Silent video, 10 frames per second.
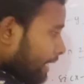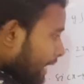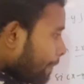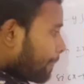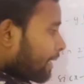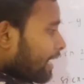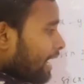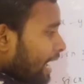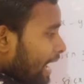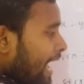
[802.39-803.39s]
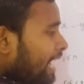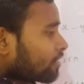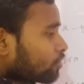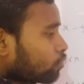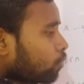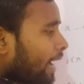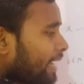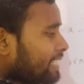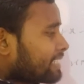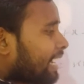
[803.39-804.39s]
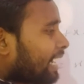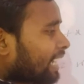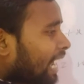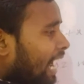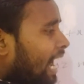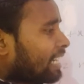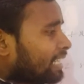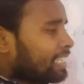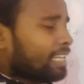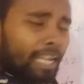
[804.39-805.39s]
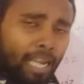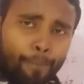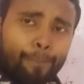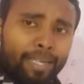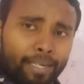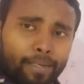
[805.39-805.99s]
If x, y, z are in AP,